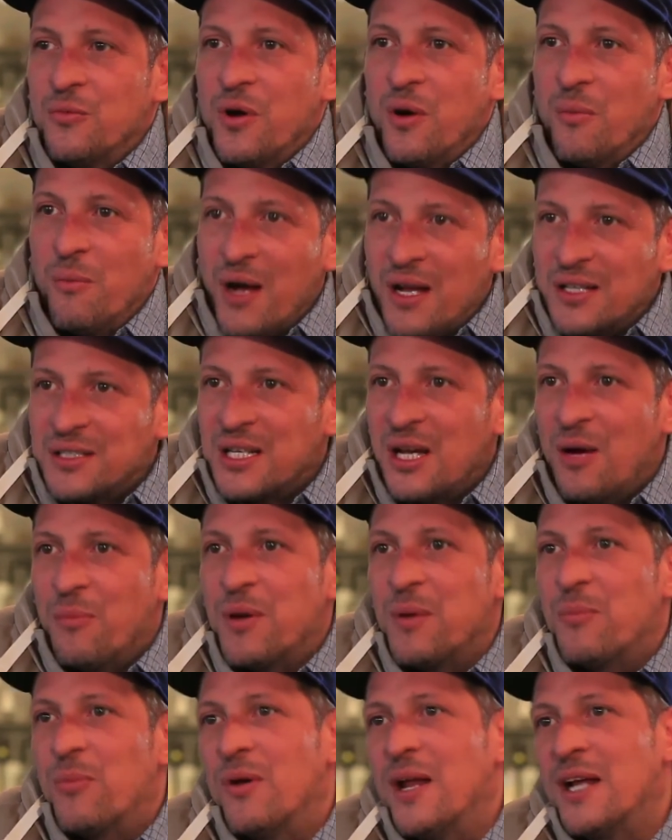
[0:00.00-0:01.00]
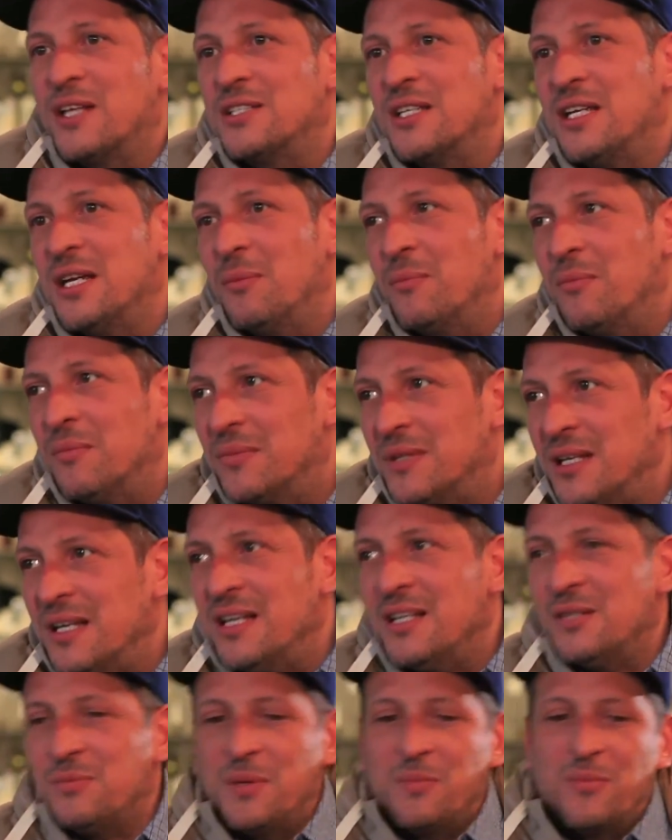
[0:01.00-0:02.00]
we're in Moscow, people like to eat
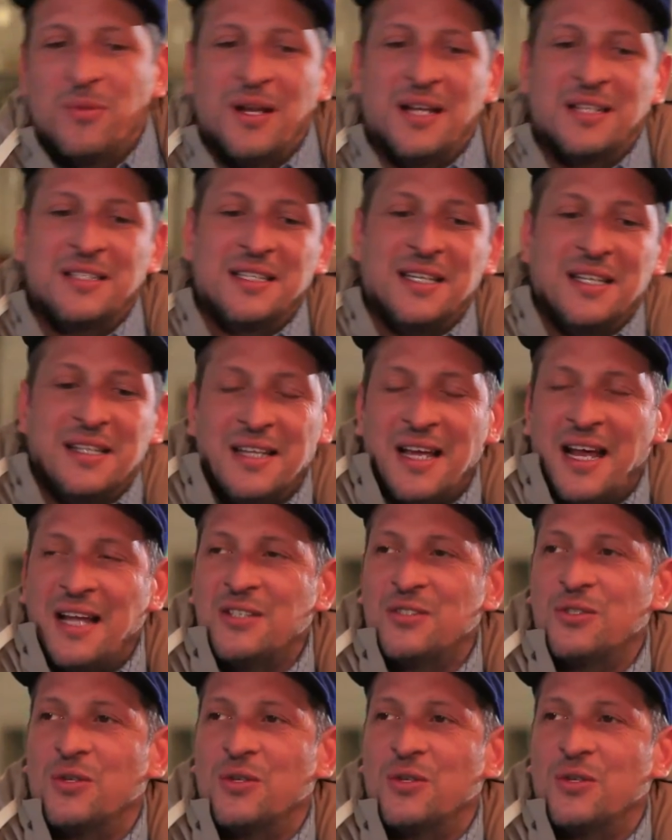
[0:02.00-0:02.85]
this, people like to eat that.